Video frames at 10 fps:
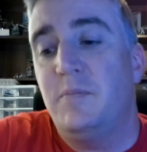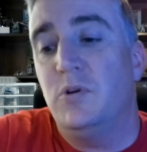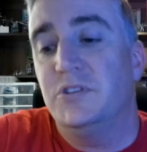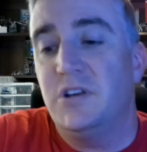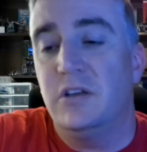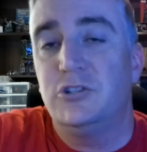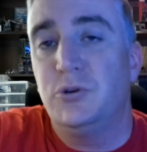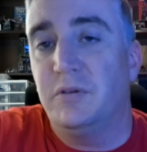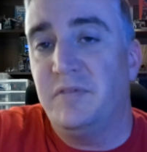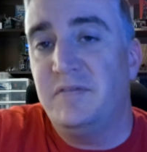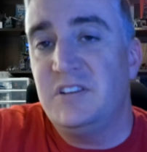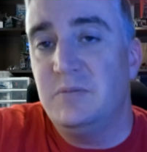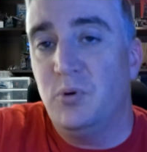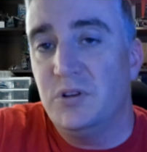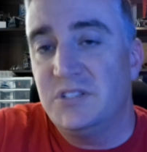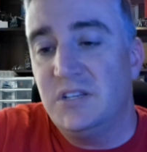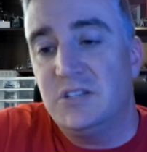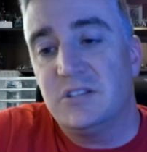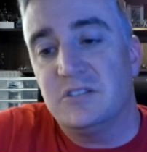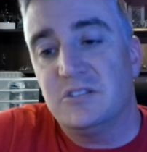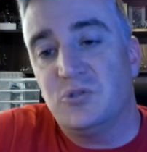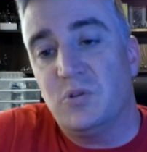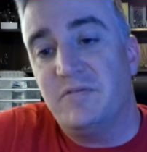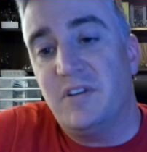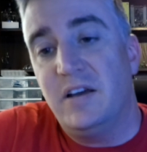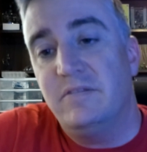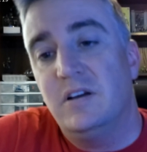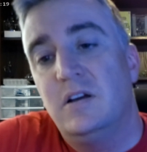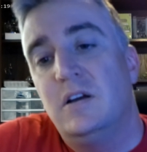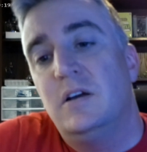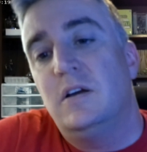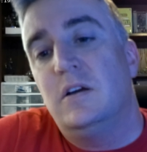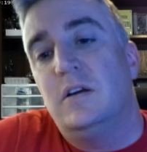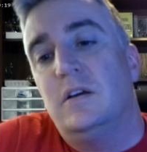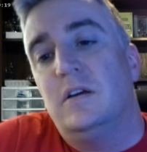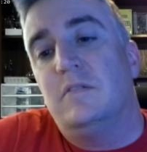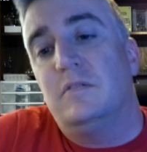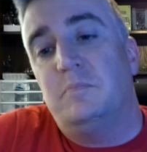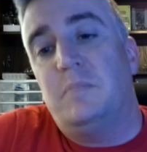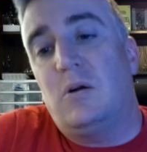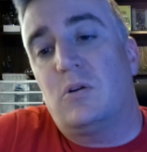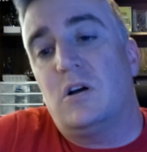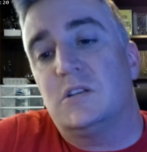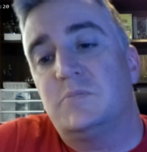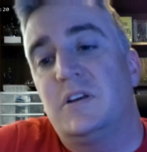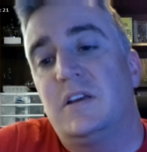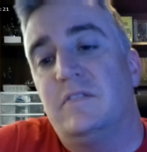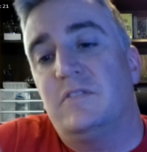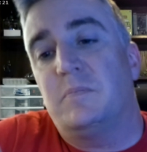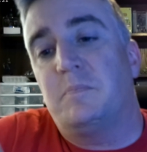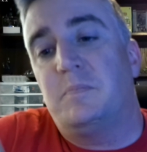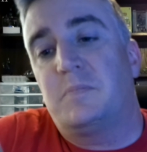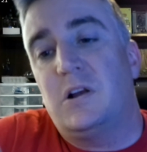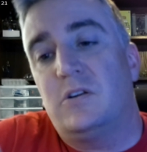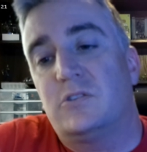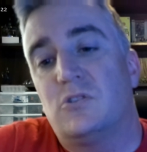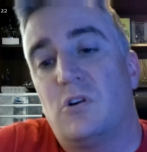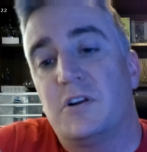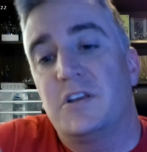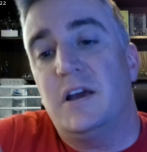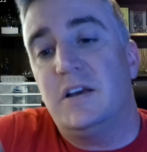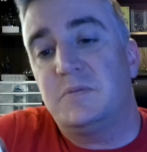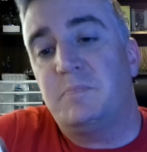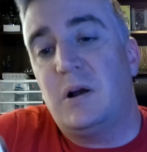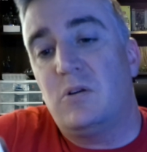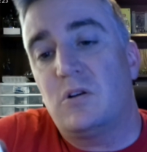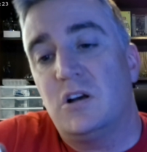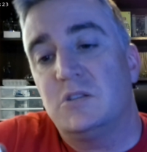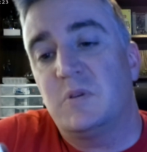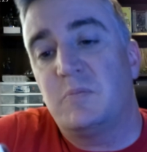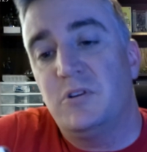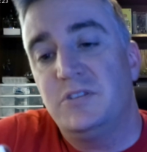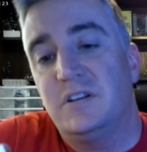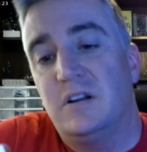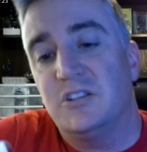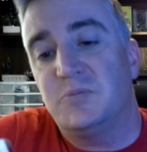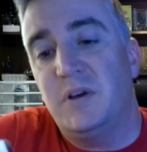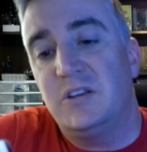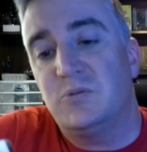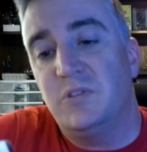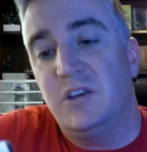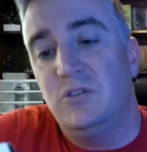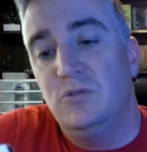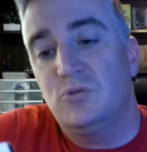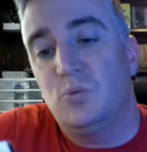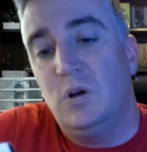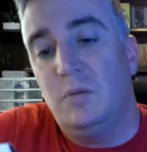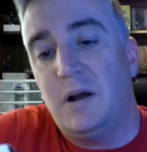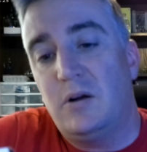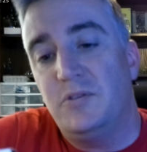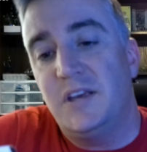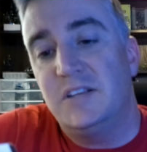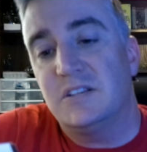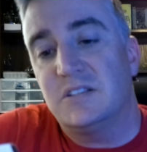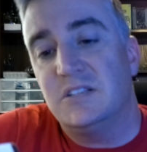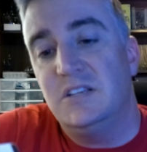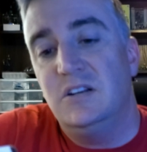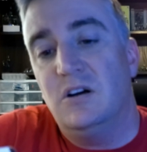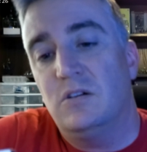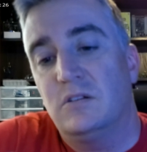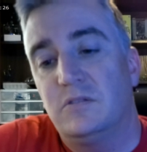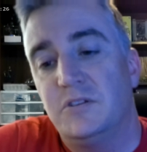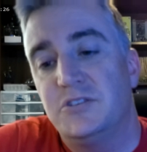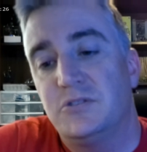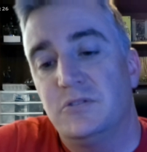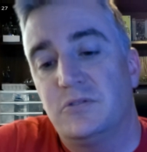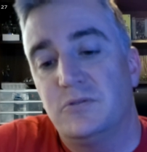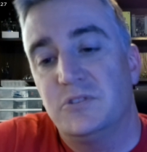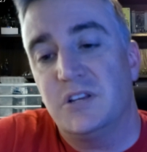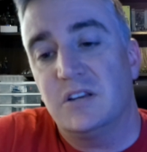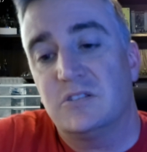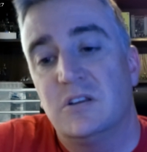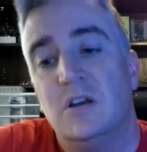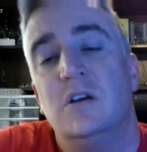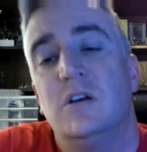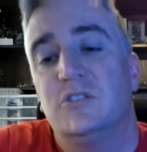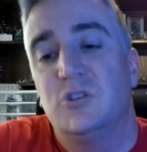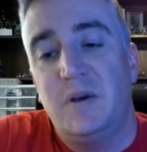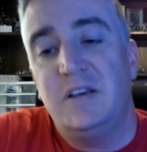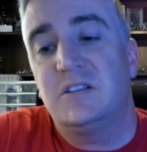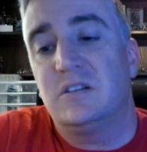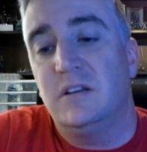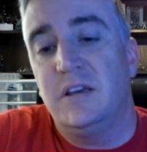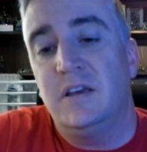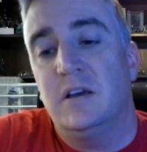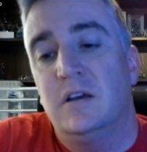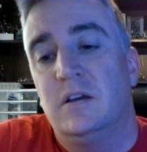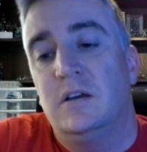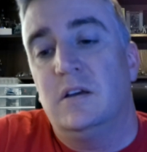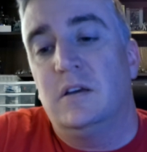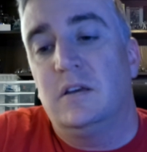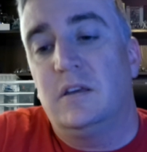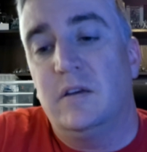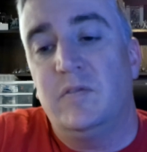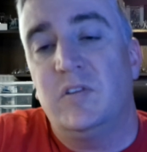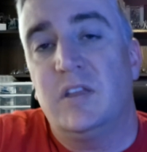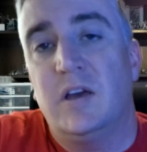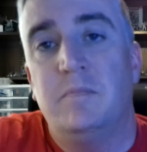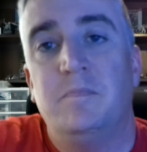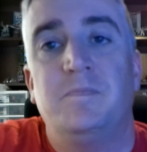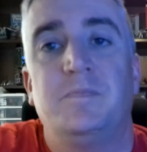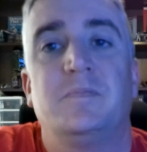points. The other two are 15 points each. This is 25. Power Cosmic, and if the character already has Power Cosmic printed on its base, when they use willpower, they succeed on 3 through 6. So basically giving them